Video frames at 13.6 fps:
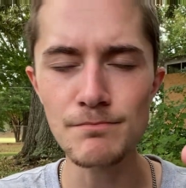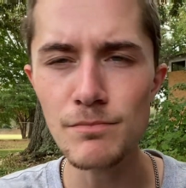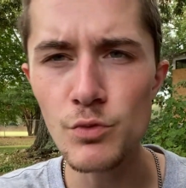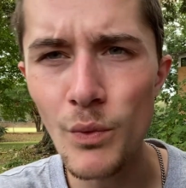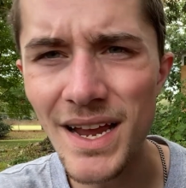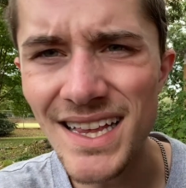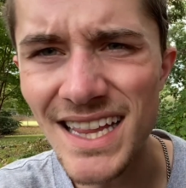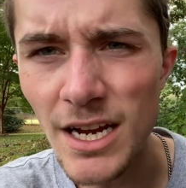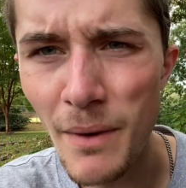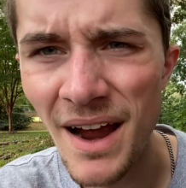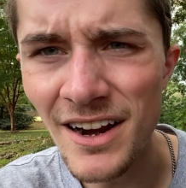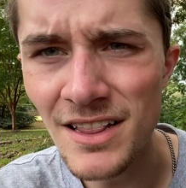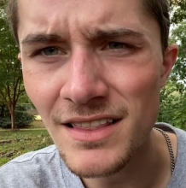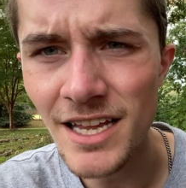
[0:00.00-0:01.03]
wiggling
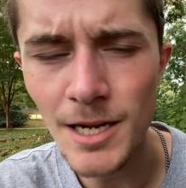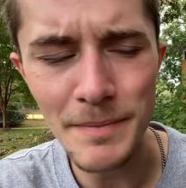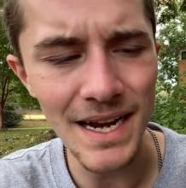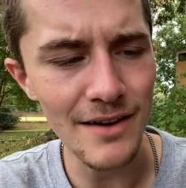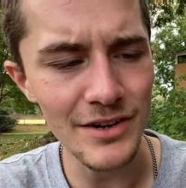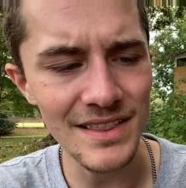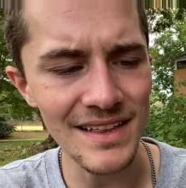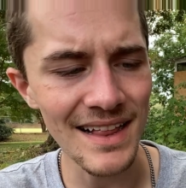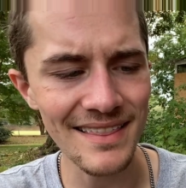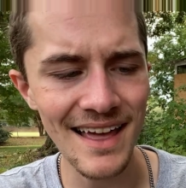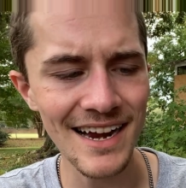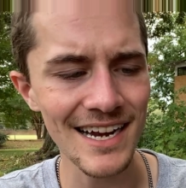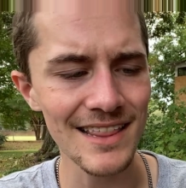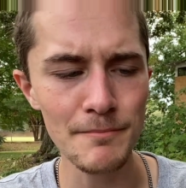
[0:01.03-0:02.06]
around a little bit and everything like
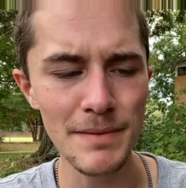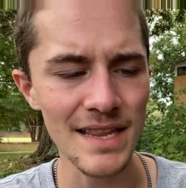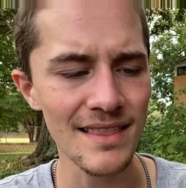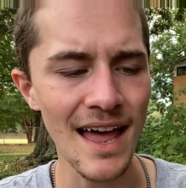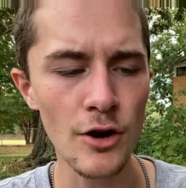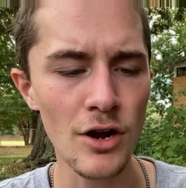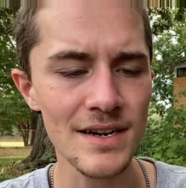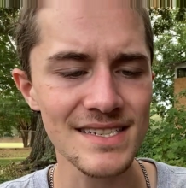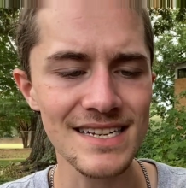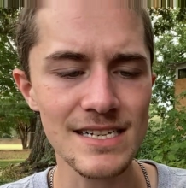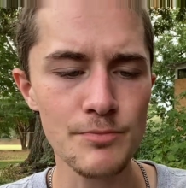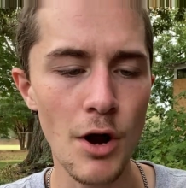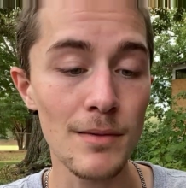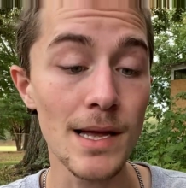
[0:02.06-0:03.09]
that kind of thing, but that honestly
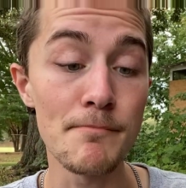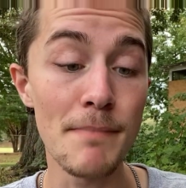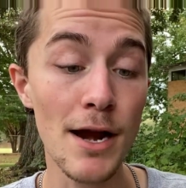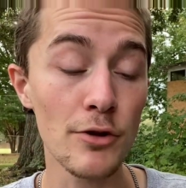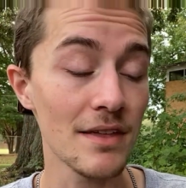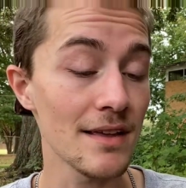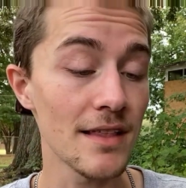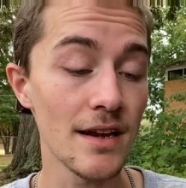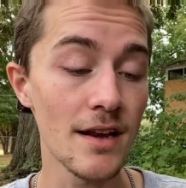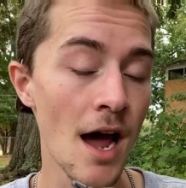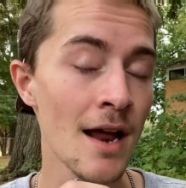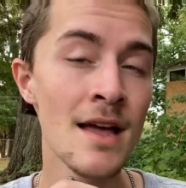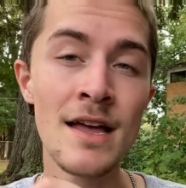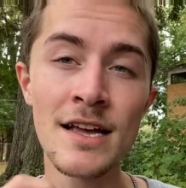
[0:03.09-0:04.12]
is probably a better thing than
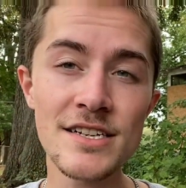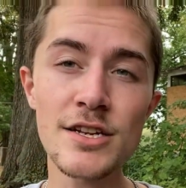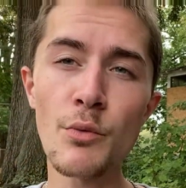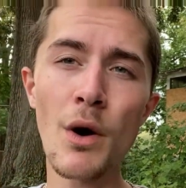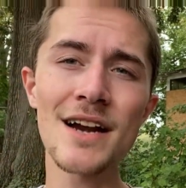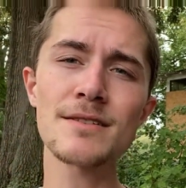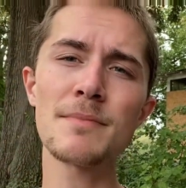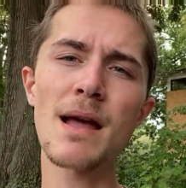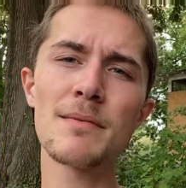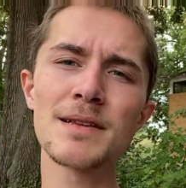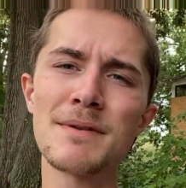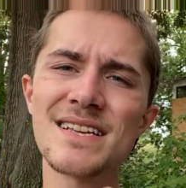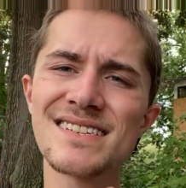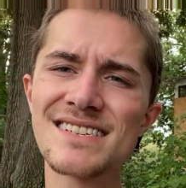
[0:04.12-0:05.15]
not, because you want it to be able
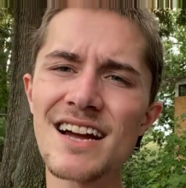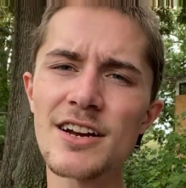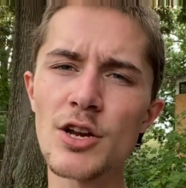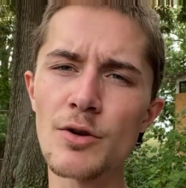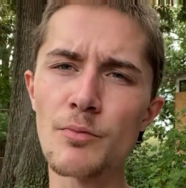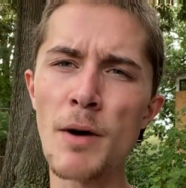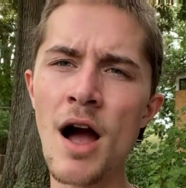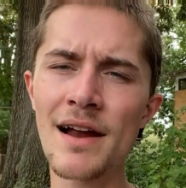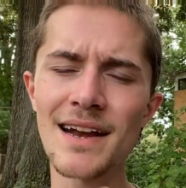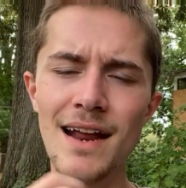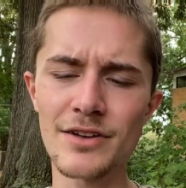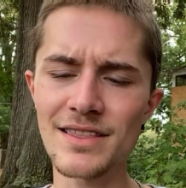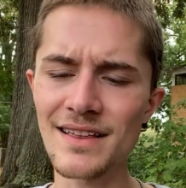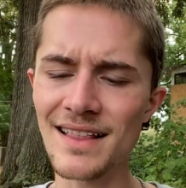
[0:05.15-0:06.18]
to be stuck in your pocket and
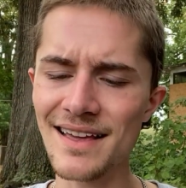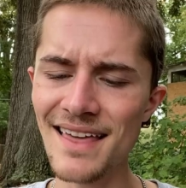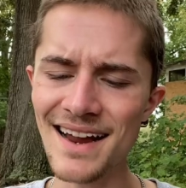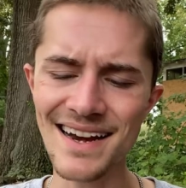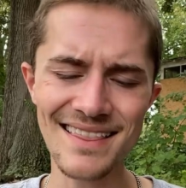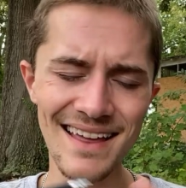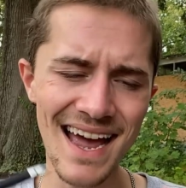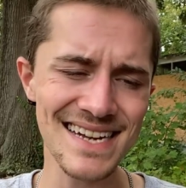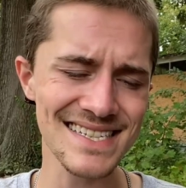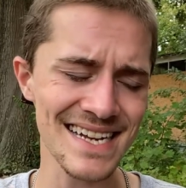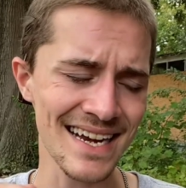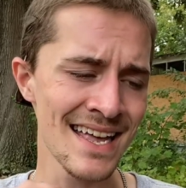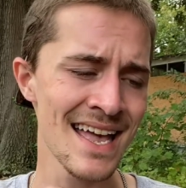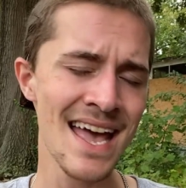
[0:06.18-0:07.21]
everything like that kind of thing. As
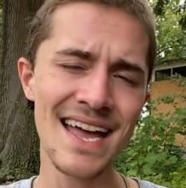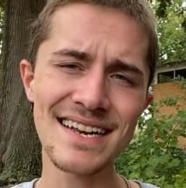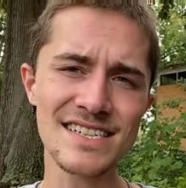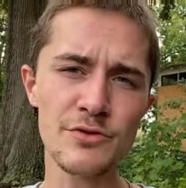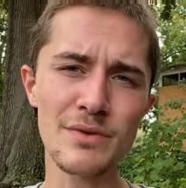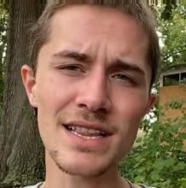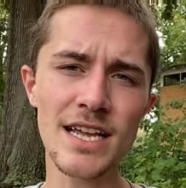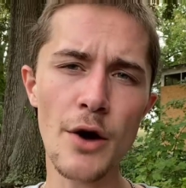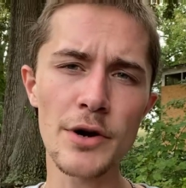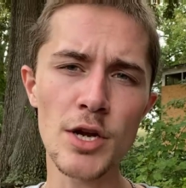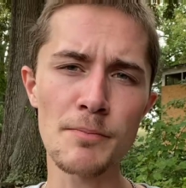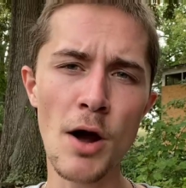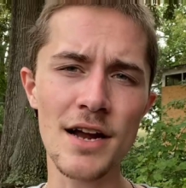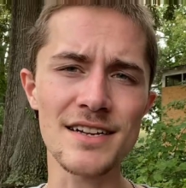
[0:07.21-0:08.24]
said, it doesn't really go in
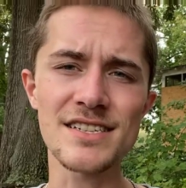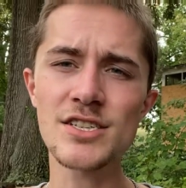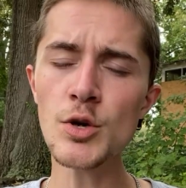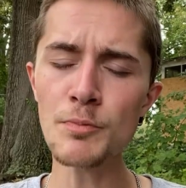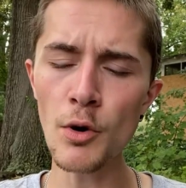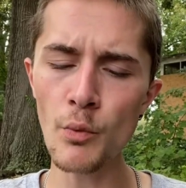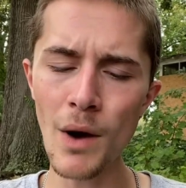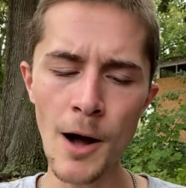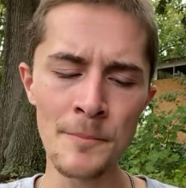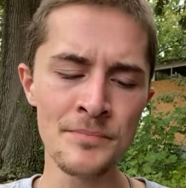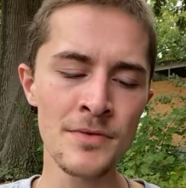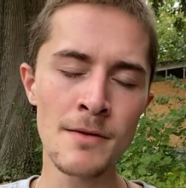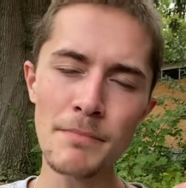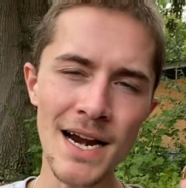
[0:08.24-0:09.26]
your pocket super well,
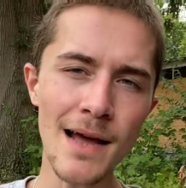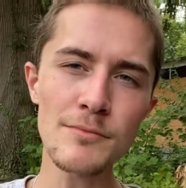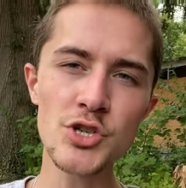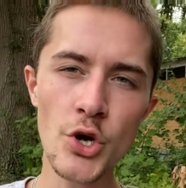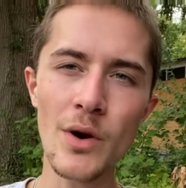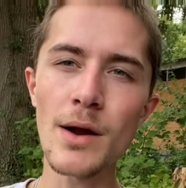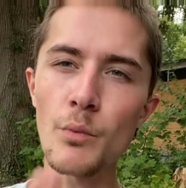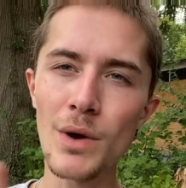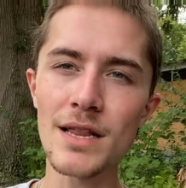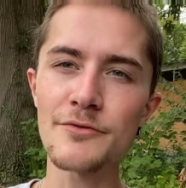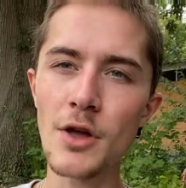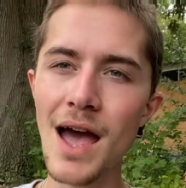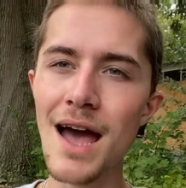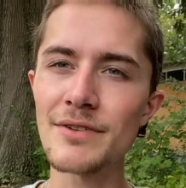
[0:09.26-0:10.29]
but I'm sure it will
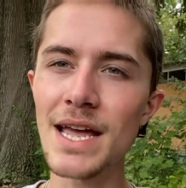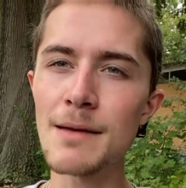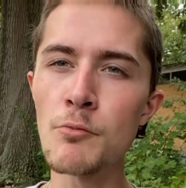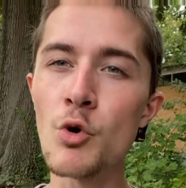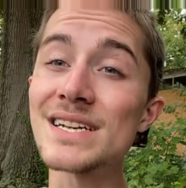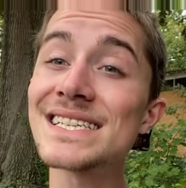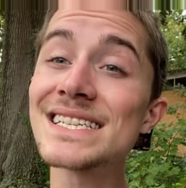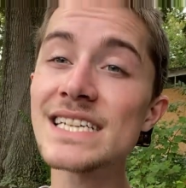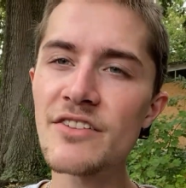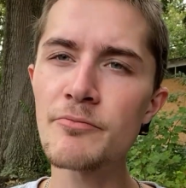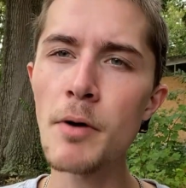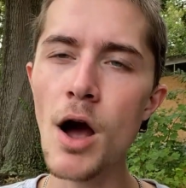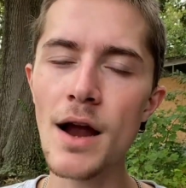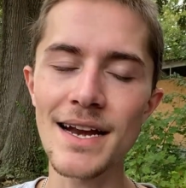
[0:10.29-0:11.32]
if you have a more stiff
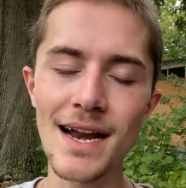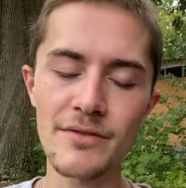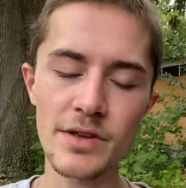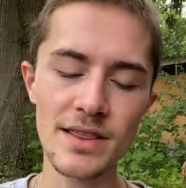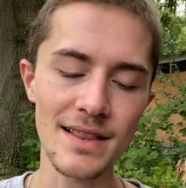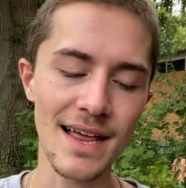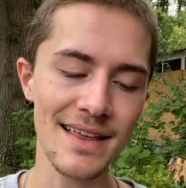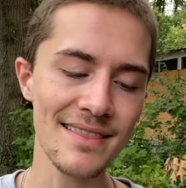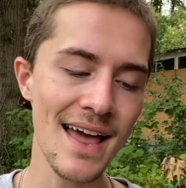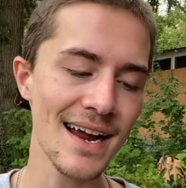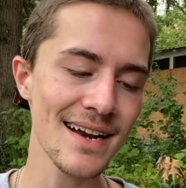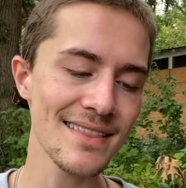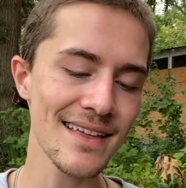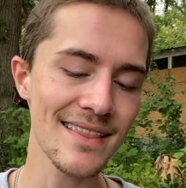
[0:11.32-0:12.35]
pocket and everything like that
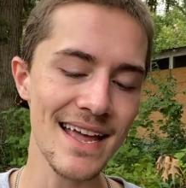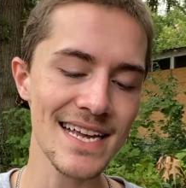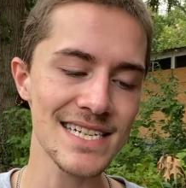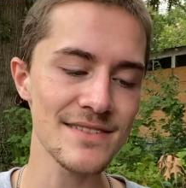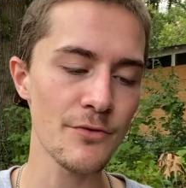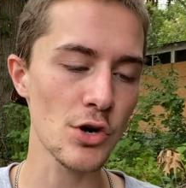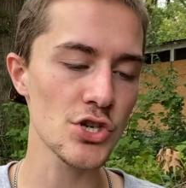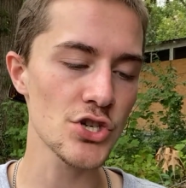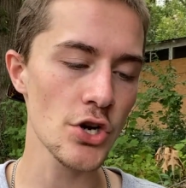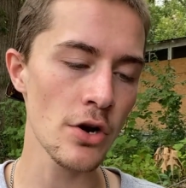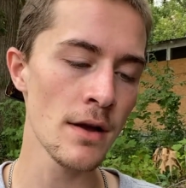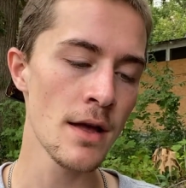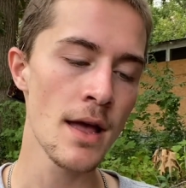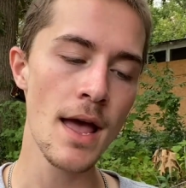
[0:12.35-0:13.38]
kind of thing. That is for sure.